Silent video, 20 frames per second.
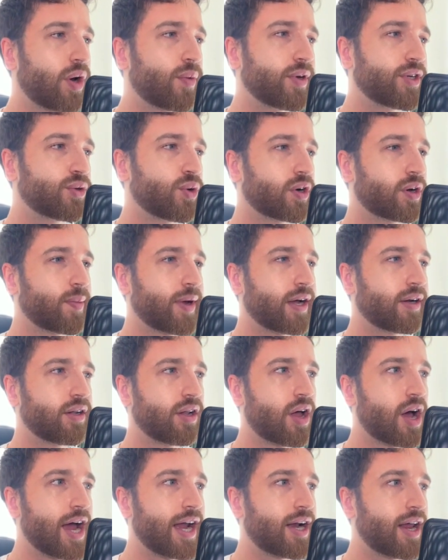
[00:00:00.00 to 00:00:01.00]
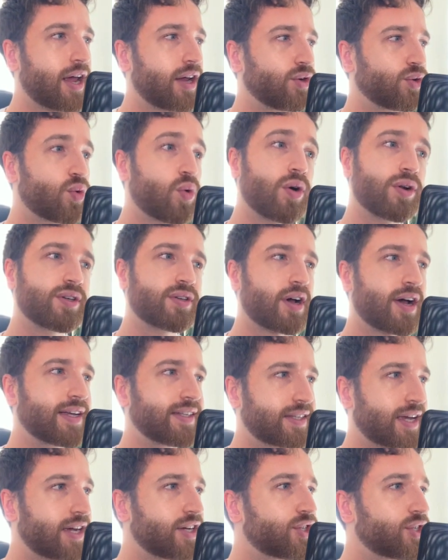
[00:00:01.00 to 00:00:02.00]
where we talk about light and
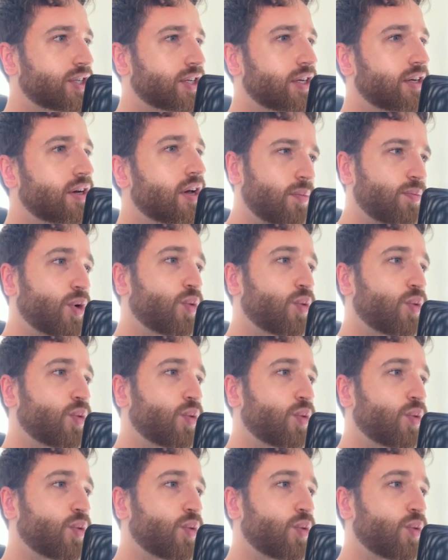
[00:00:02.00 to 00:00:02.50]
quantization.